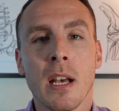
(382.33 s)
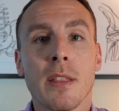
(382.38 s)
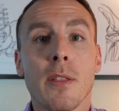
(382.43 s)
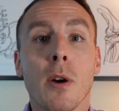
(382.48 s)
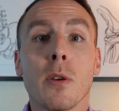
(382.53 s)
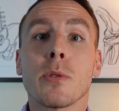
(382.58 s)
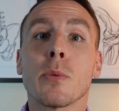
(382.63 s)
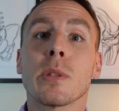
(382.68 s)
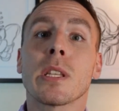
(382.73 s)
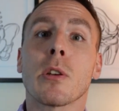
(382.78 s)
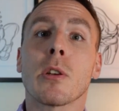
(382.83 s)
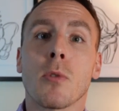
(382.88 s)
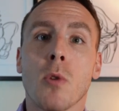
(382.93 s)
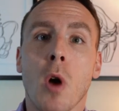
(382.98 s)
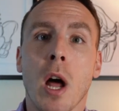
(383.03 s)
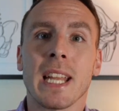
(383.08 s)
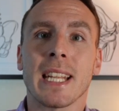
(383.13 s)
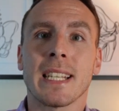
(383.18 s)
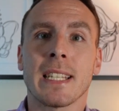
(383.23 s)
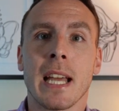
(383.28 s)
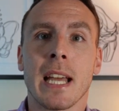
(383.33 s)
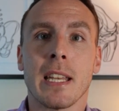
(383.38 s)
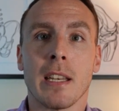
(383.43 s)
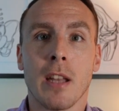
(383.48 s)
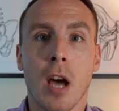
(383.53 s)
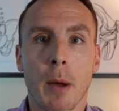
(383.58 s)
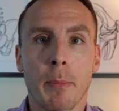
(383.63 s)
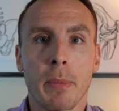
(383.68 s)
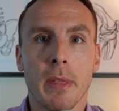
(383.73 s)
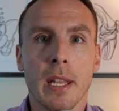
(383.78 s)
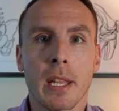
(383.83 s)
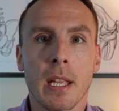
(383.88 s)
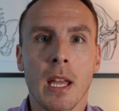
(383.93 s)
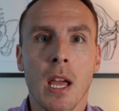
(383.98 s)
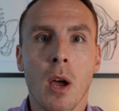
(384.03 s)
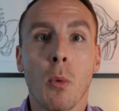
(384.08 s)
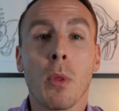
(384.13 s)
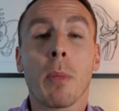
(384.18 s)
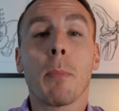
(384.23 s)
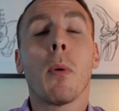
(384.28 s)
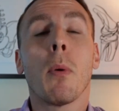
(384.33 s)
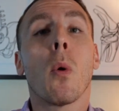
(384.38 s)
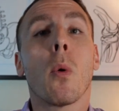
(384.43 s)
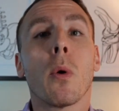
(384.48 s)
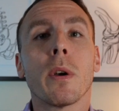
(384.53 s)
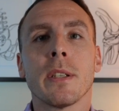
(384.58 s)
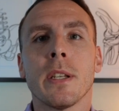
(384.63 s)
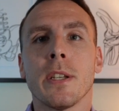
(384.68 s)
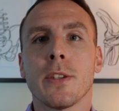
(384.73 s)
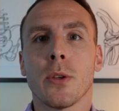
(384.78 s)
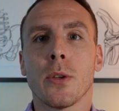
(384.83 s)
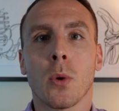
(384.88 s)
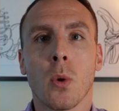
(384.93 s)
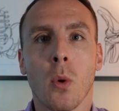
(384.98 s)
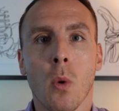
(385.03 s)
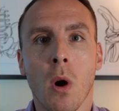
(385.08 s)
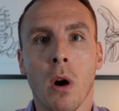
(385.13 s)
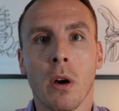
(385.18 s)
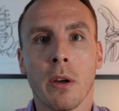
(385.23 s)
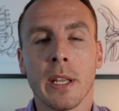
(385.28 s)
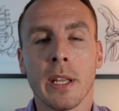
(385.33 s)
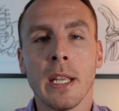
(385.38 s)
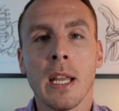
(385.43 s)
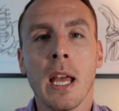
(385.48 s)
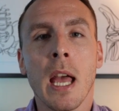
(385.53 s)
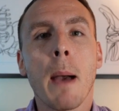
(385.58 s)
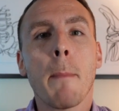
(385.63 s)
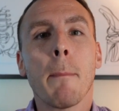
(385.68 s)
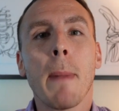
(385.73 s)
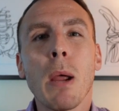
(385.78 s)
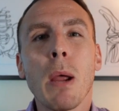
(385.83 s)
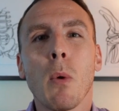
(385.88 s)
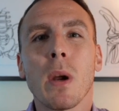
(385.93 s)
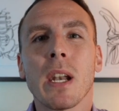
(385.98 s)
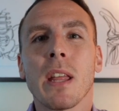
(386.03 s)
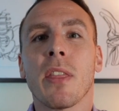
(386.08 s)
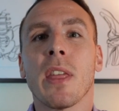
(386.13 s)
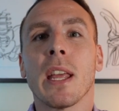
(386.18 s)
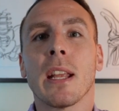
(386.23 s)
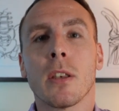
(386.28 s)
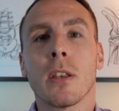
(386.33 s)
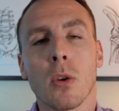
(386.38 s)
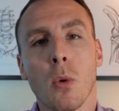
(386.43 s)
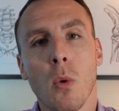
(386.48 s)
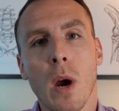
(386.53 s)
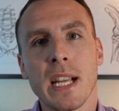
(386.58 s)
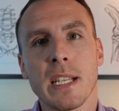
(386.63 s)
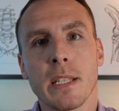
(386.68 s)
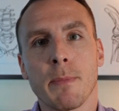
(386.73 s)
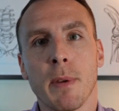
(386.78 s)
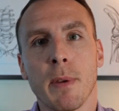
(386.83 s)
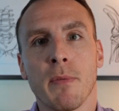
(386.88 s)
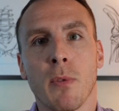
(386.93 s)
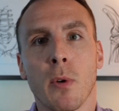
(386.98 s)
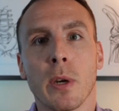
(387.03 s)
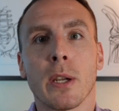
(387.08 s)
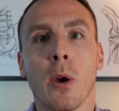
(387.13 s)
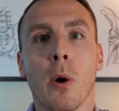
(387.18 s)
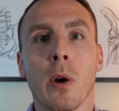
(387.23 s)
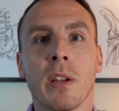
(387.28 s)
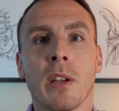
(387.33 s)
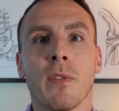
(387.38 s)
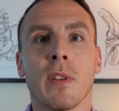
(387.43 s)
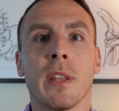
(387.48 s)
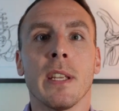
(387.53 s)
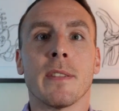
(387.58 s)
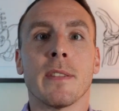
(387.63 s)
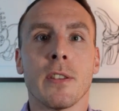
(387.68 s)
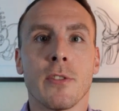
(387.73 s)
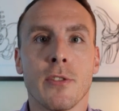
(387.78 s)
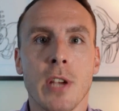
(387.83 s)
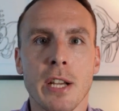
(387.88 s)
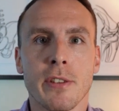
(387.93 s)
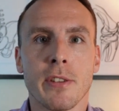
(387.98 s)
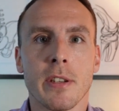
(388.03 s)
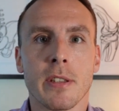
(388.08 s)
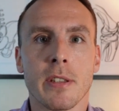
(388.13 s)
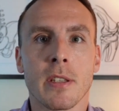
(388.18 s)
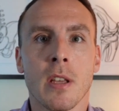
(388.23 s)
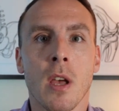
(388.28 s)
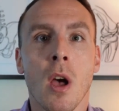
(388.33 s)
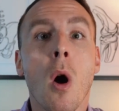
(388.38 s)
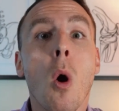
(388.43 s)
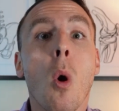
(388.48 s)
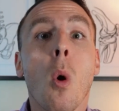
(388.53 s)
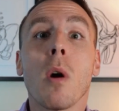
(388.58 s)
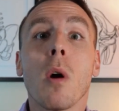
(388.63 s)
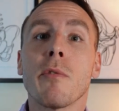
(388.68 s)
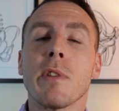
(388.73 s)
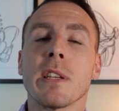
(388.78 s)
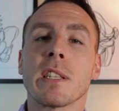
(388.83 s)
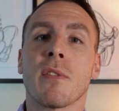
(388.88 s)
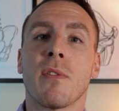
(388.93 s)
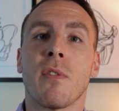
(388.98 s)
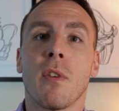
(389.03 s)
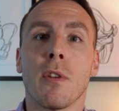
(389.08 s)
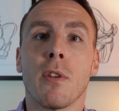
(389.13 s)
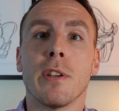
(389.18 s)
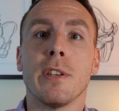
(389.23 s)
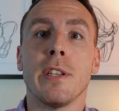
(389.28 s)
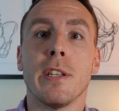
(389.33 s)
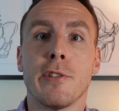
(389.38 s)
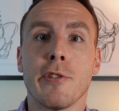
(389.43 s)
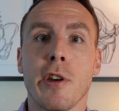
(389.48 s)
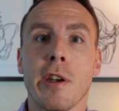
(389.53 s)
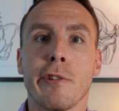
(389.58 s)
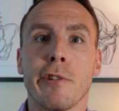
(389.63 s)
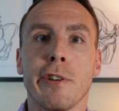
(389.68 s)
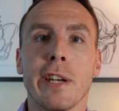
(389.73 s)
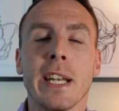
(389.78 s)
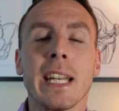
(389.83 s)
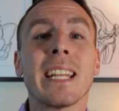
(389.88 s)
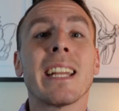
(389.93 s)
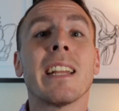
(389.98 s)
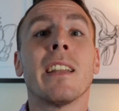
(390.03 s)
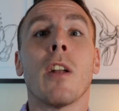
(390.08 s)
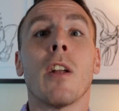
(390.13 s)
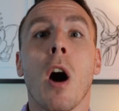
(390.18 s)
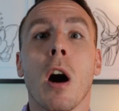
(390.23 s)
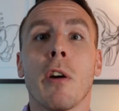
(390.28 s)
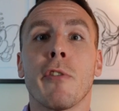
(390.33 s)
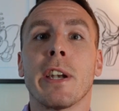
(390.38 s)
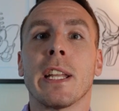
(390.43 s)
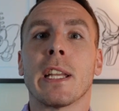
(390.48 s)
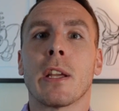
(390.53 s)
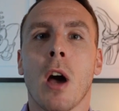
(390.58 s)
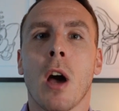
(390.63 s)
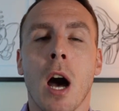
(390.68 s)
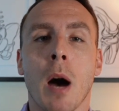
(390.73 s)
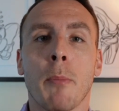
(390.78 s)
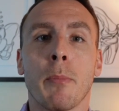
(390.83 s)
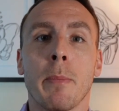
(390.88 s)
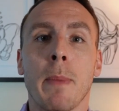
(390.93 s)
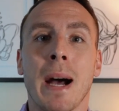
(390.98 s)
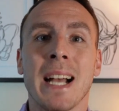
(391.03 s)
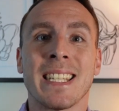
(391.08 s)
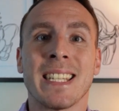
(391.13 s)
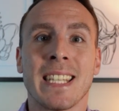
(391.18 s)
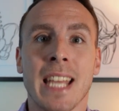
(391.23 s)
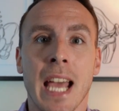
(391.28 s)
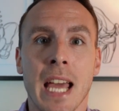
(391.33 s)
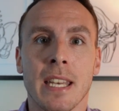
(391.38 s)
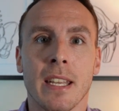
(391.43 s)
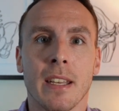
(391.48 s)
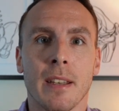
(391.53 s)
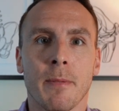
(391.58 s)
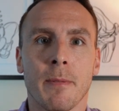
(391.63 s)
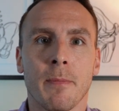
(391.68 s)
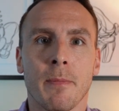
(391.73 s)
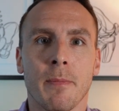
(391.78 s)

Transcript: those with chronic tendinopathy with poor tissue quality might want to think twice before going for these injections, or risk further degenerating an already compromised tendon.